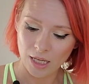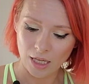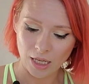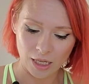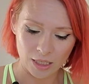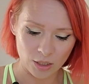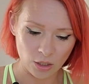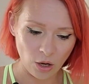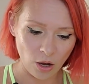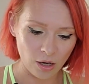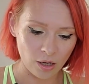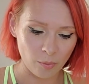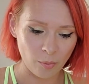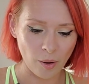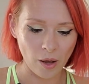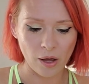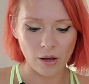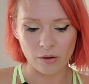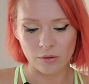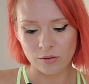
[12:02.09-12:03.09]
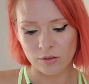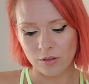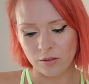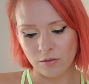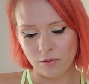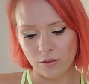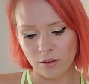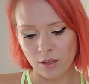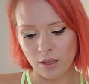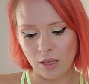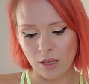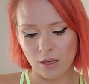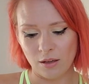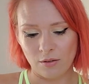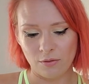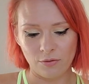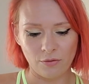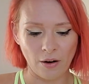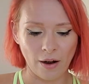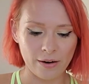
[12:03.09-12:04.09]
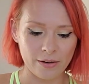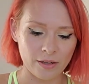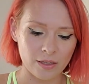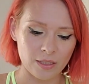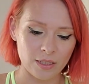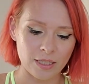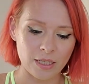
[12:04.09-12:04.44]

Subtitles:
and talk about the fragrance